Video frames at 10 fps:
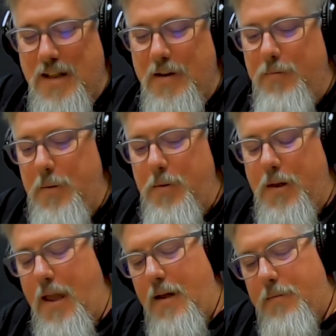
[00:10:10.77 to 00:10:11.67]
And if people
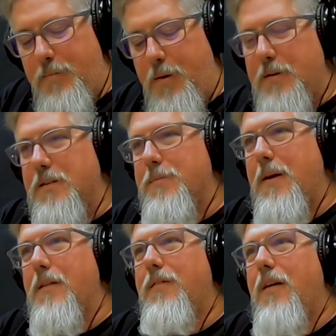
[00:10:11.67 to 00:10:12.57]
can't participate
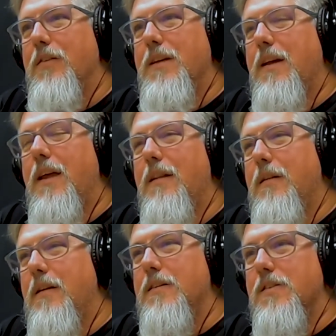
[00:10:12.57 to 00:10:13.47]
in the 5 or 10K,
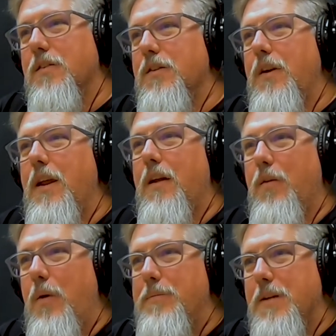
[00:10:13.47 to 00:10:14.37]
they can still donate on the website.